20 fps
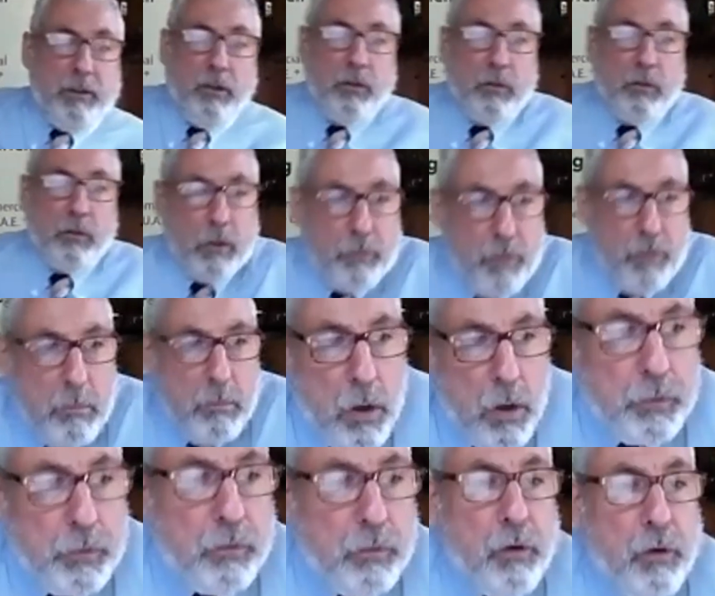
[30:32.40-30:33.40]
deserve the
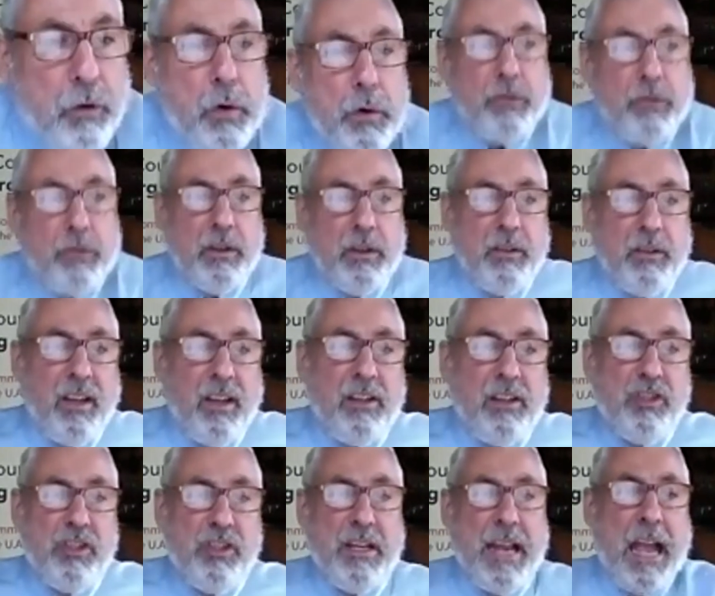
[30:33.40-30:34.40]
most focus and
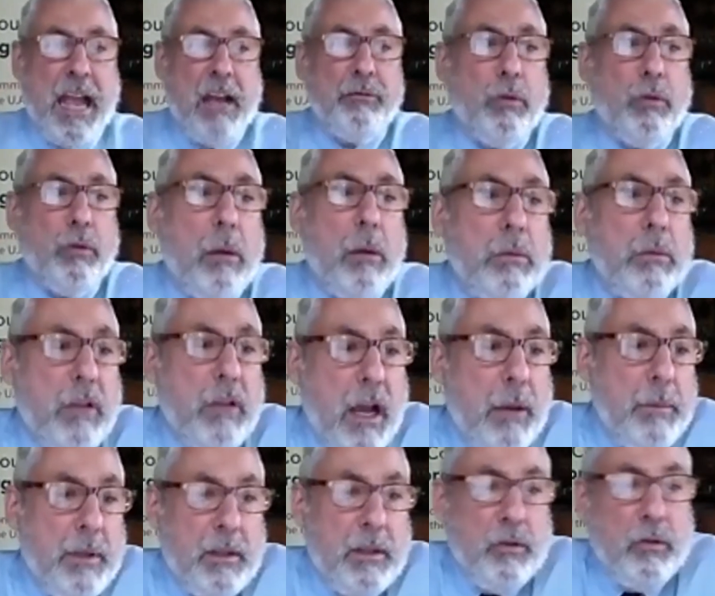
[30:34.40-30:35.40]
attention after Abu
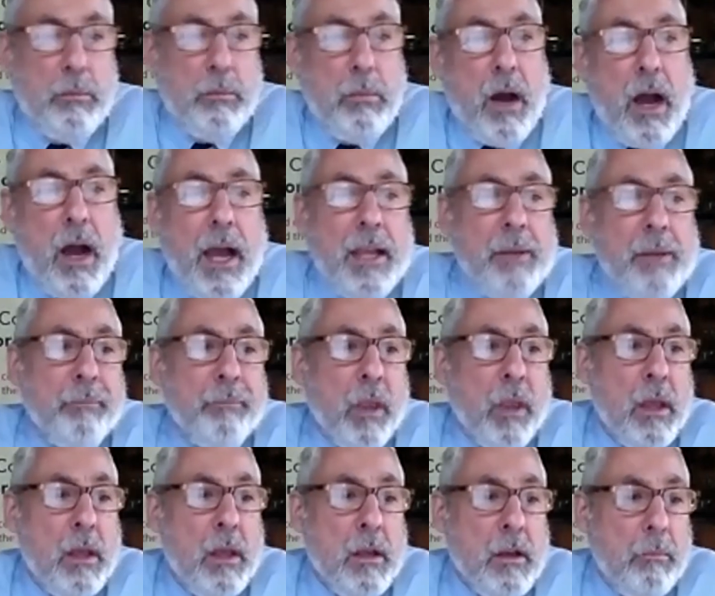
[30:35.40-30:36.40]
Dhabi and Dubai.
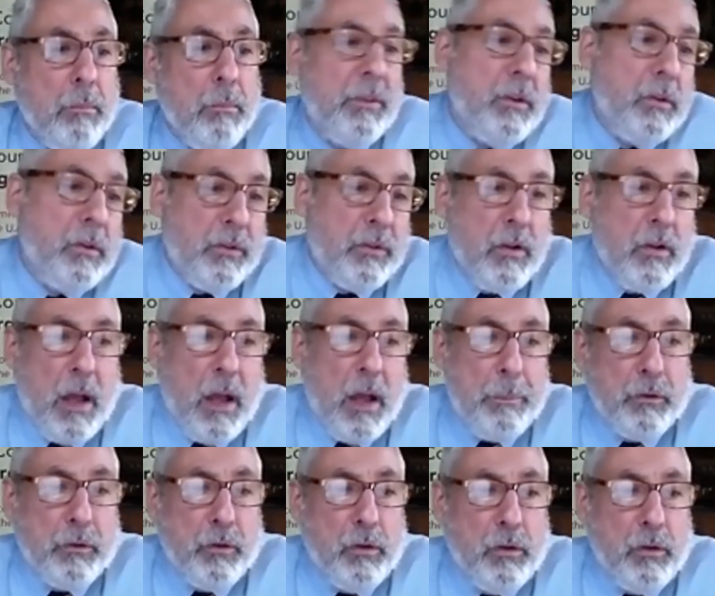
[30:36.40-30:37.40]
But there's still
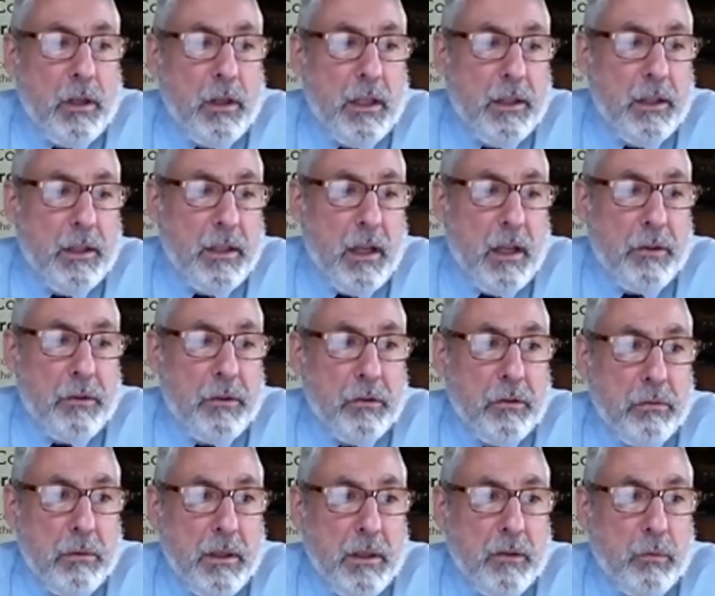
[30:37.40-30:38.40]
opportunity in the other
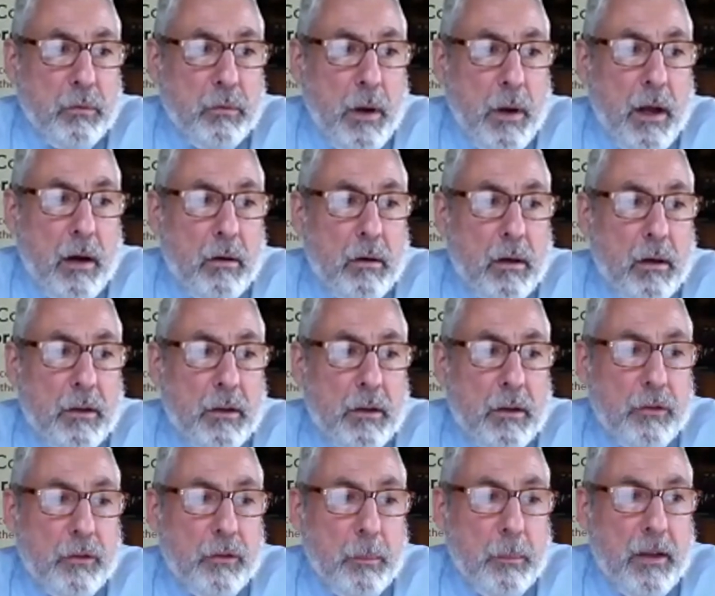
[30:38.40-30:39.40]
3 as well,
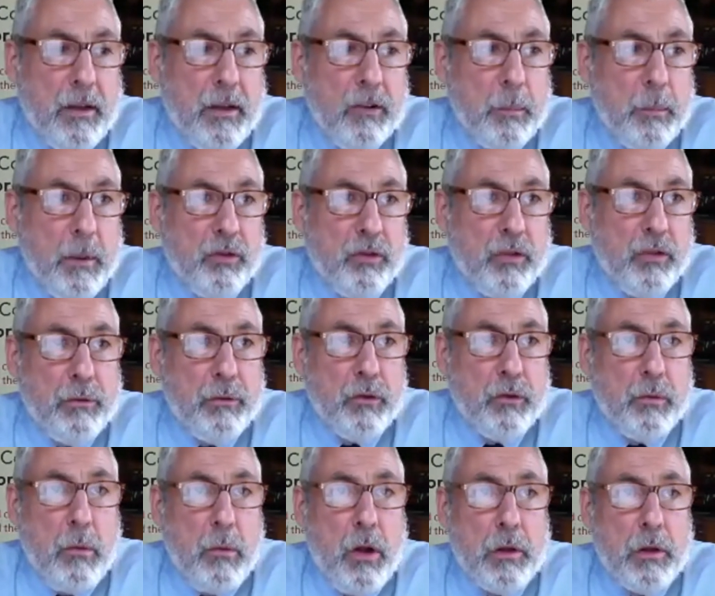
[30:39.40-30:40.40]
especially for
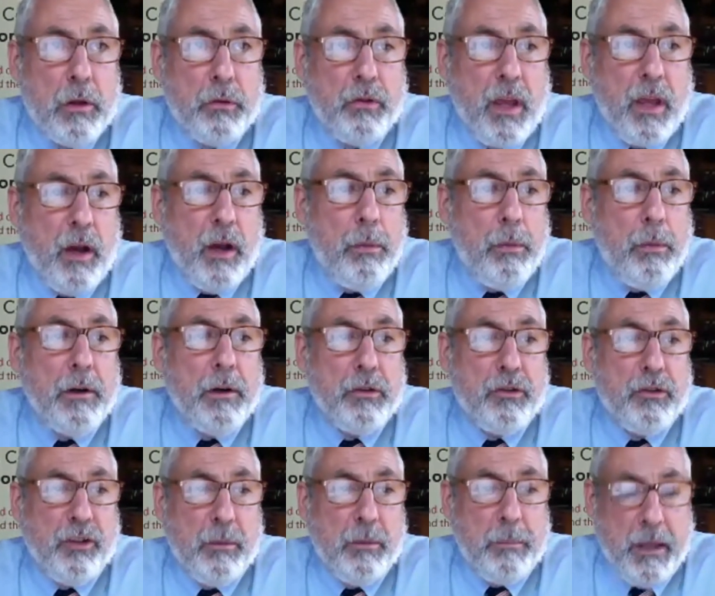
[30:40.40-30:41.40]
smaller scale
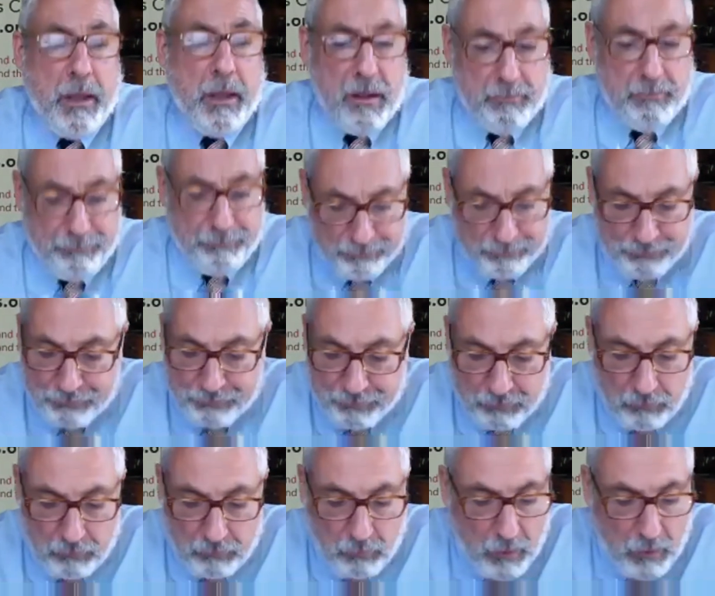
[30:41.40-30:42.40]
partnership and
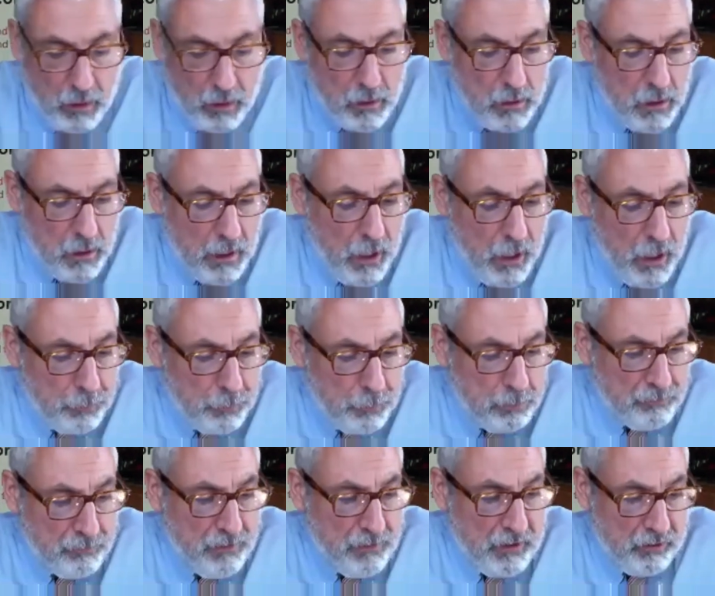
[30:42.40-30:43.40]
health
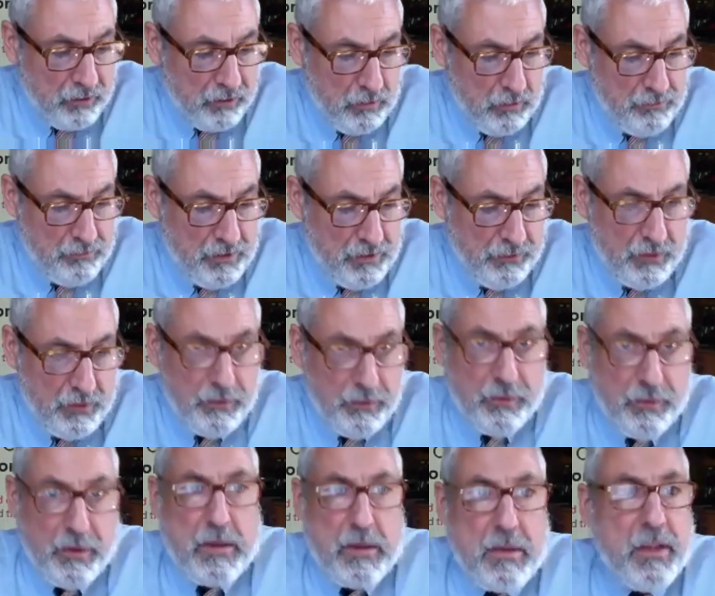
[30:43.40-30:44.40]
professional visits
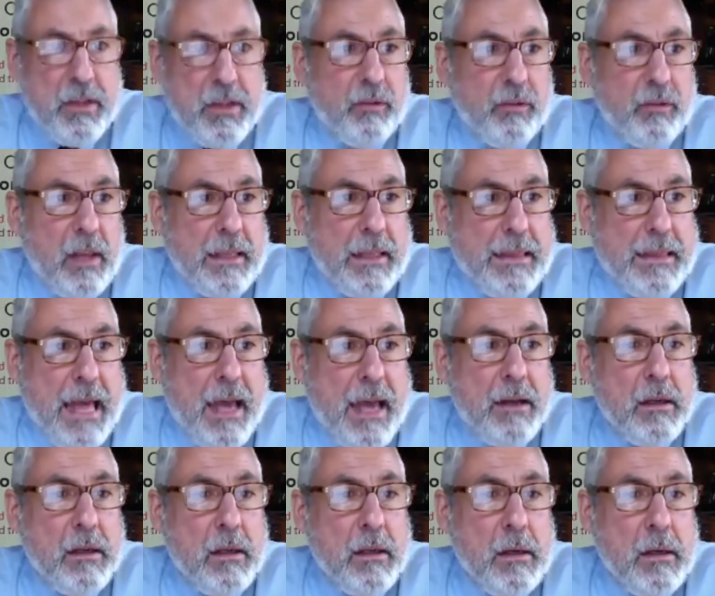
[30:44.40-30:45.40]
and things like
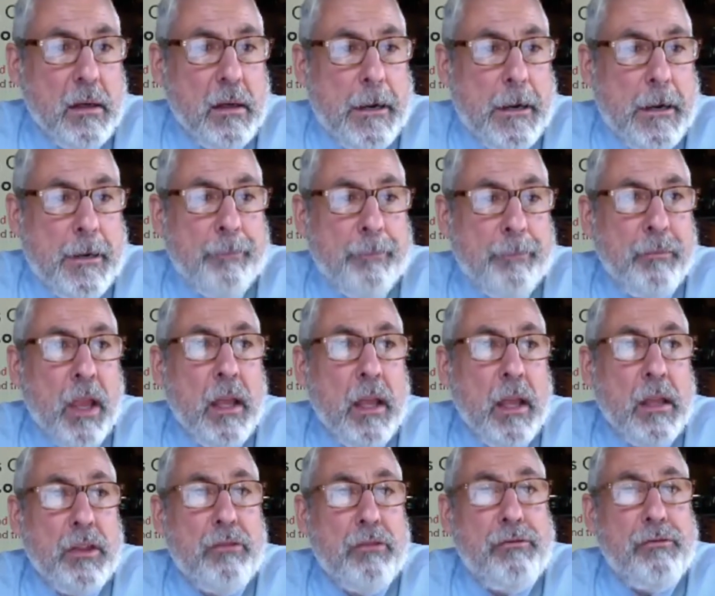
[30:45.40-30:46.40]
that.
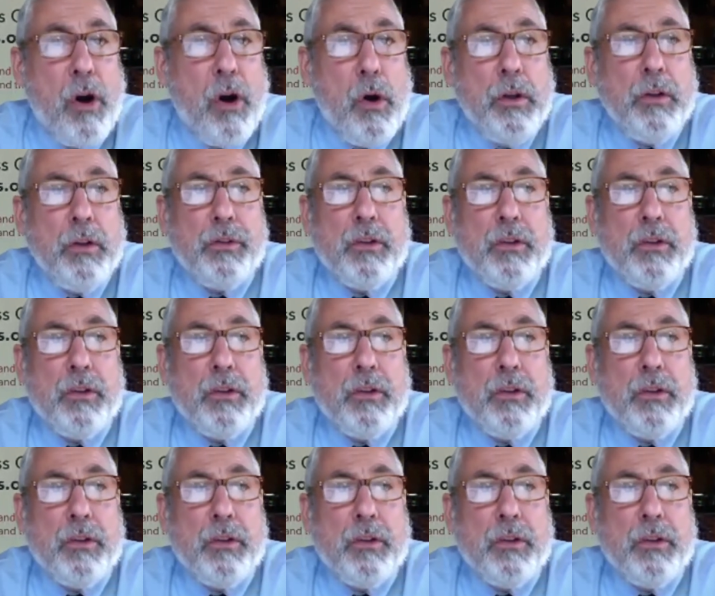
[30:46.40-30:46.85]
The focus